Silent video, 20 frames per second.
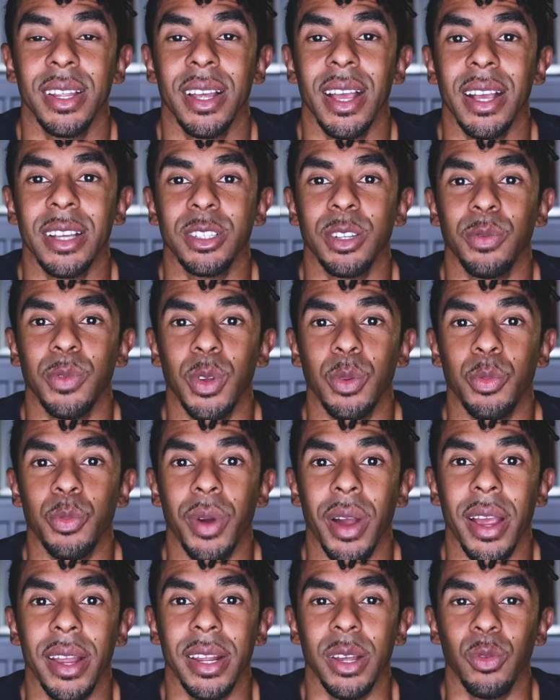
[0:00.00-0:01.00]
as if you're
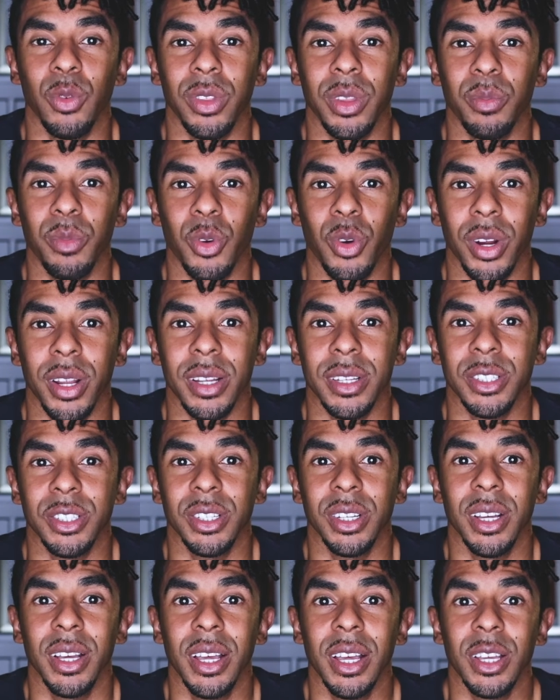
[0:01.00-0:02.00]
buying it with a mortgage.